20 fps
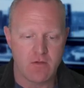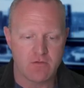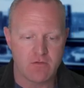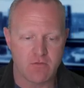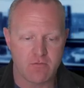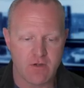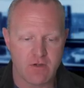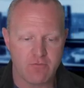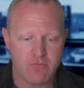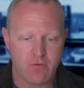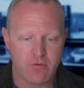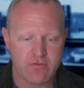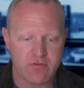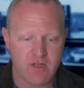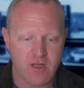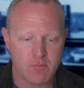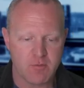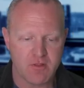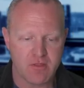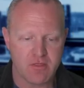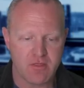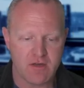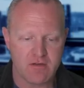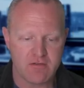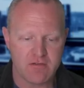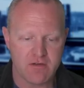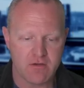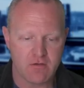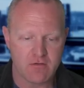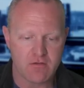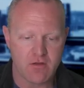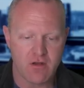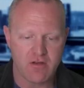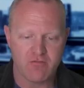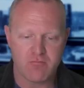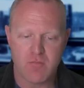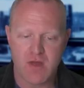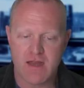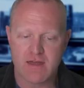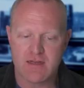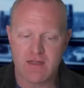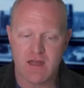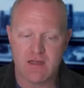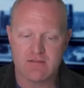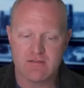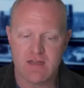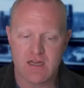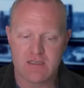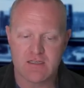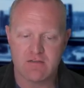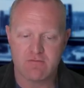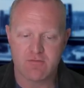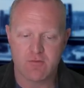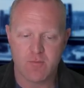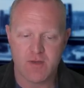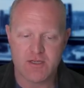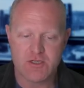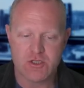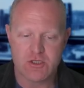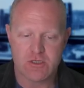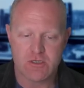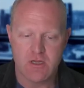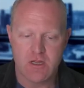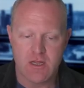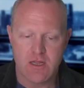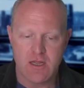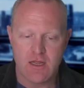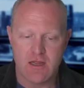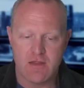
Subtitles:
So the very first couple of things here is all of my contact information.